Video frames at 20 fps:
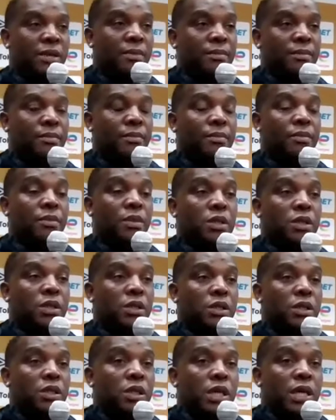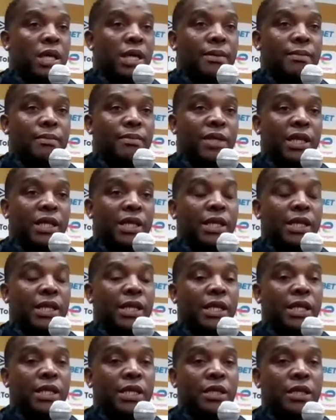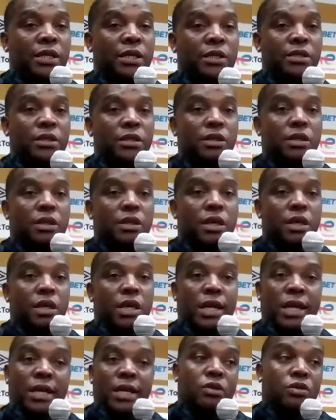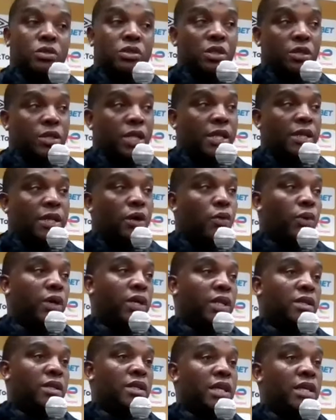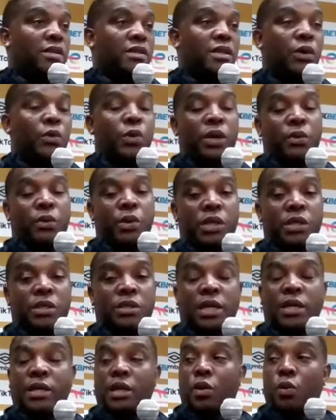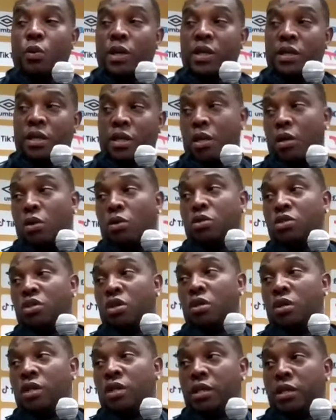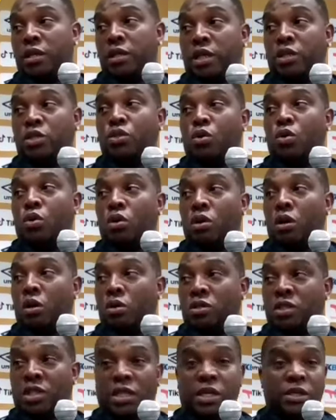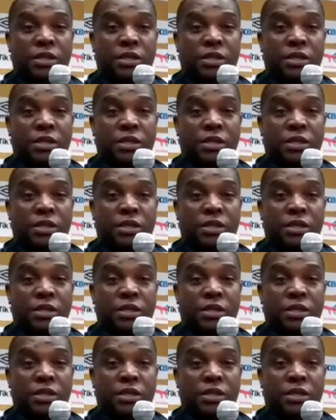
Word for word: Um, um, they clearly, and also they know where the net, they where they know where the goals are. They they score goals.